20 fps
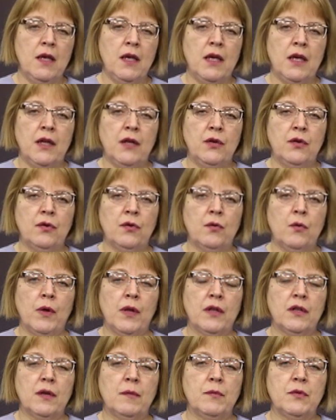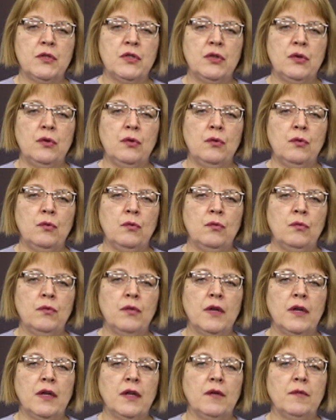And you're welcome to
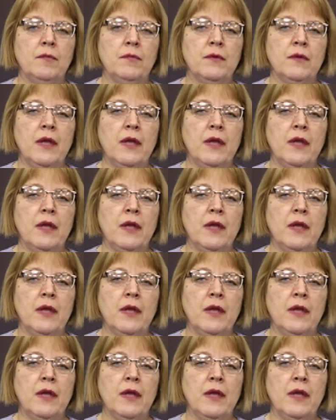um,